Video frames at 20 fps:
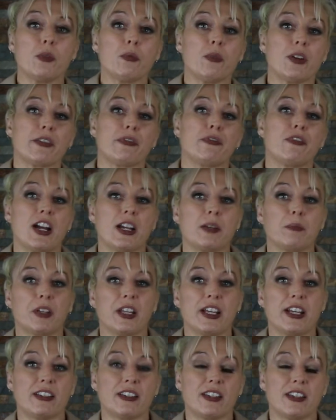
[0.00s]
want to find
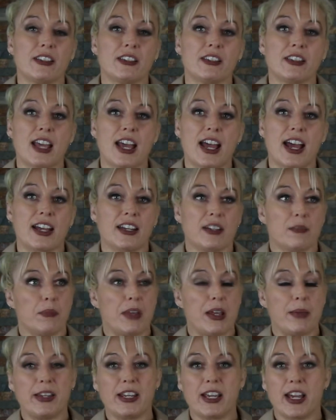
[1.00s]
places that
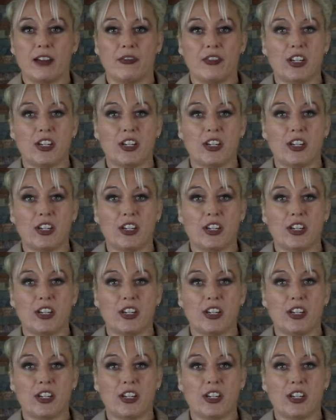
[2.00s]
maybe have